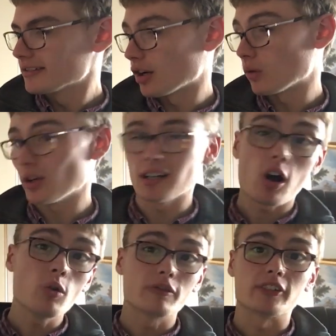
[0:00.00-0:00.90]
So, well,
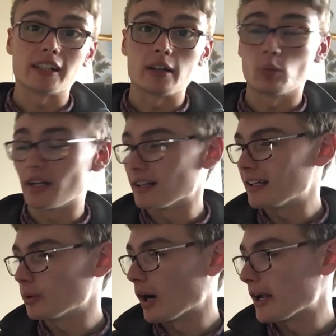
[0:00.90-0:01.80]
hopefully it will
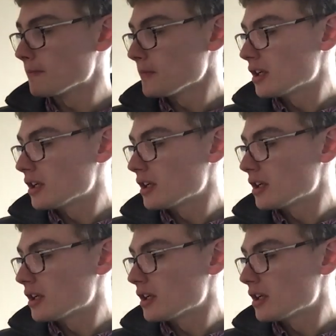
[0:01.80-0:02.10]
anyway.